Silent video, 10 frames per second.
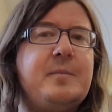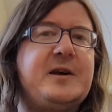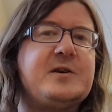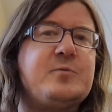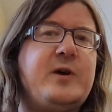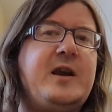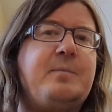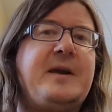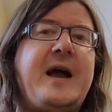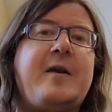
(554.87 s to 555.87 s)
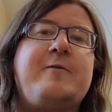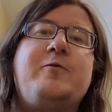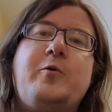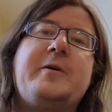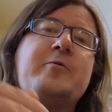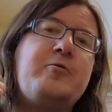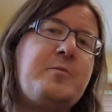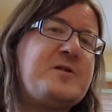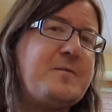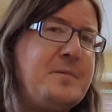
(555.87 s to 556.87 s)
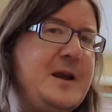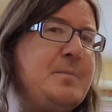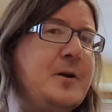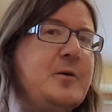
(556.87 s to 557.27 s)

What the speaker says: because he began forming groups of people